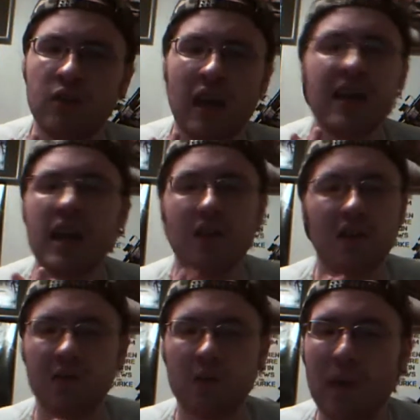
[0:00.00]
I can't think
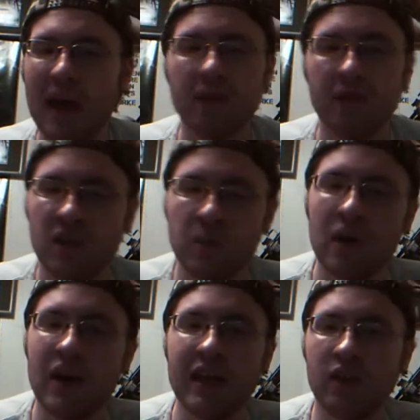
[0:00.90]
of a bad thing
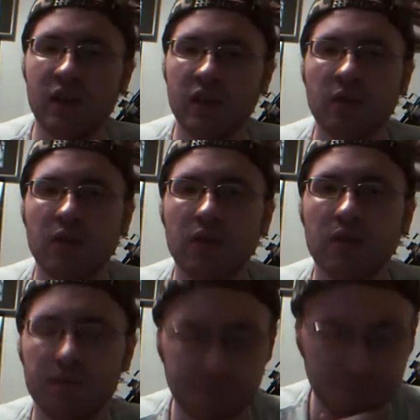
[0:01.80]
about Aliens.
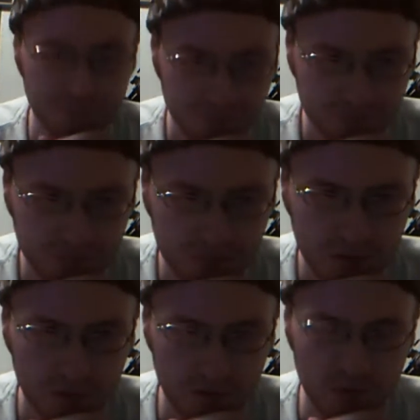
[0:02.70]

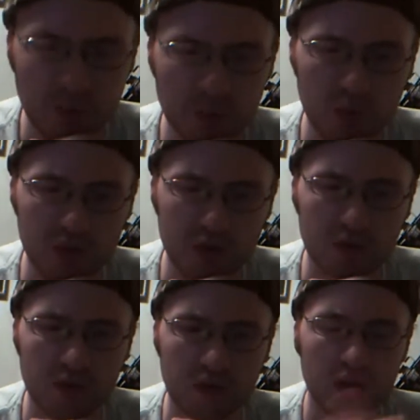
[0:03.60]
For a number of
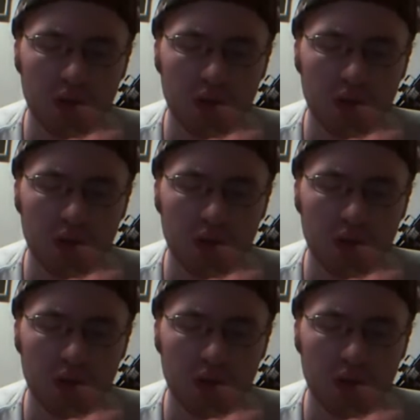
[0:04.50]
reasons.